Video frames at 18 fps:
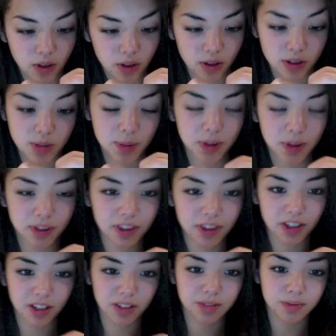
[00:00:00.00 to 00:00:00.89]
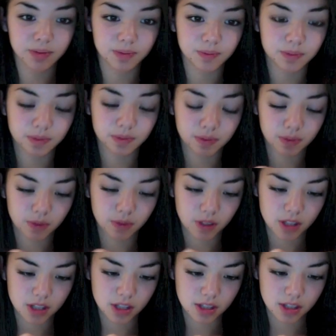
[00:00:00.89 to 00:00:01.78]
you put the
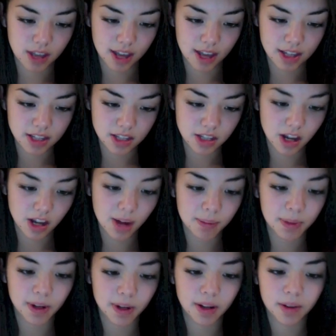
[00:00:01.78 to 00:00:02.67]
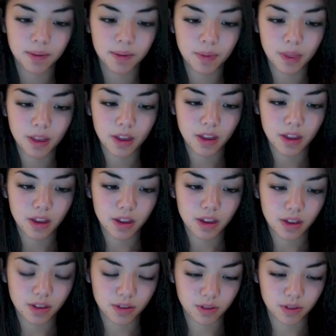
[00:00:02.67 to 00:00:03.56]
S stopper
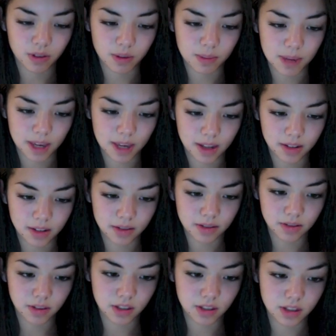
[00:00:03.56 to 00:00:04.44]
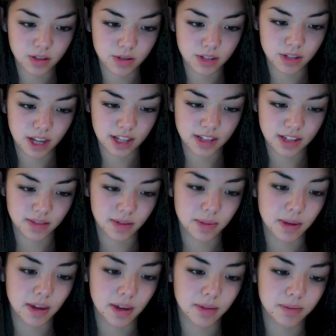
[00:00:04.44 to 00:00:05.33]
through the band, the 2 sides of the
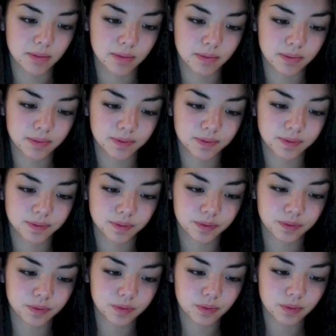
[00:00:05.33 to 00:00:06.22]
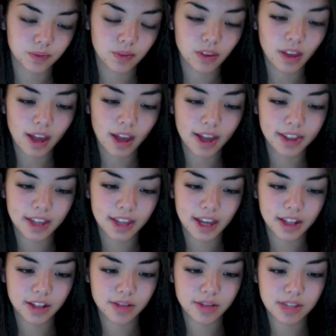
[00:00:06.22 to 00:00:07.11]
band. And
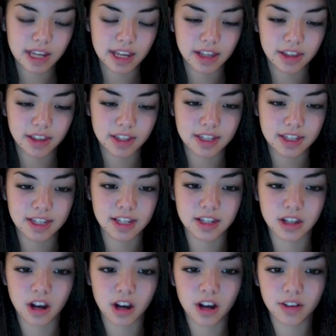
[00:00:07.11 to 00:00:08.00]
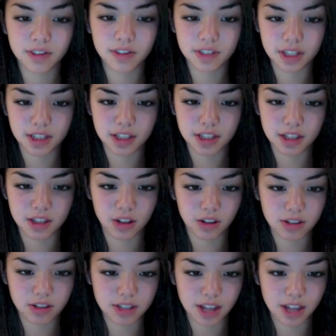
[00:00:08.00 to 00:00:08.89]
then you take the C's off since it's
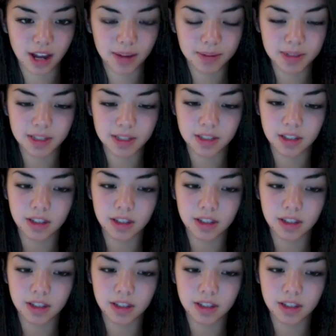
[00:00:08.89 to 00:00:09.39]
all stopped.